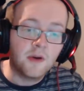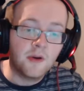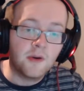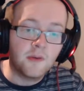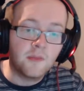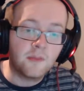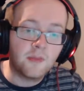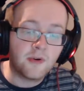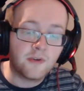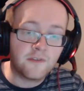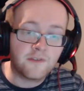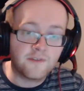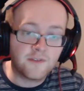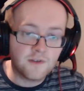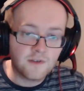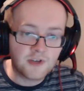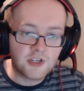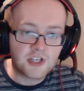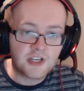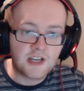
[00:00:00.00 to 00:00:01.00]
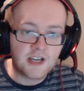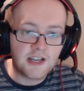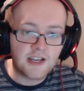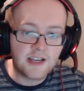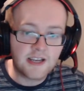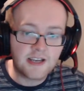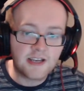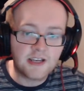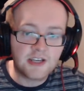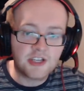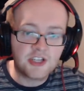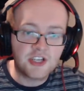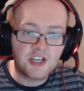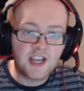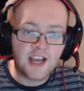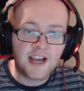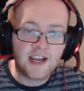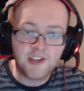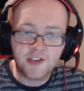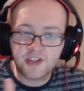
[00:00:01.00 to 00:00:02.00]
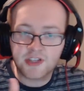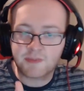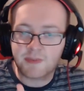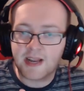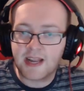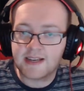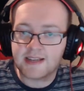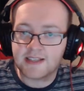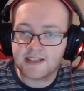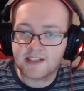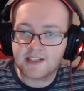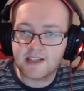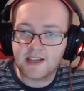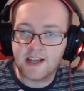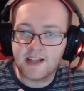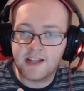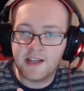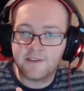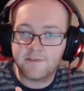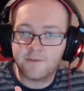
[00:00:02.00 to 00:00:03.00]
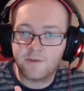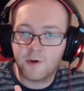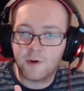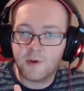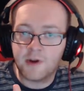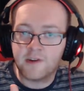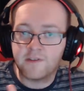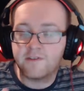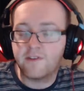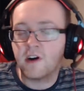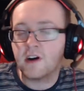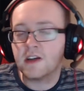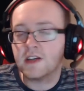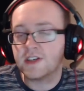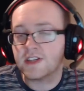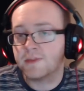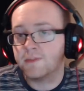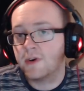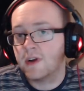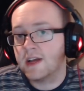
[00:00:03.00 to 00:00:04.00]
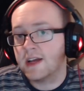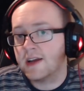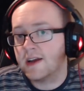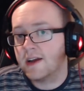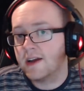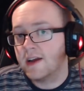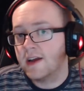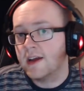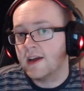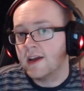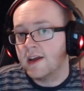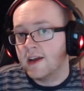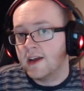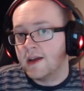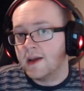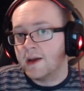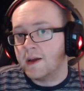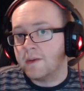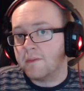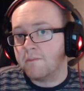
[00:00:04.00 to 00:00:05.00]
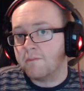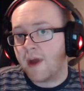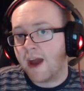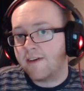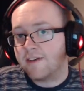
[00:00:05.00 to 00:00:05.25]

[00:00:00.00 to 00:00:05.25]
But unfortunately, she has other plans, and therefore, when fires the bullet, Mary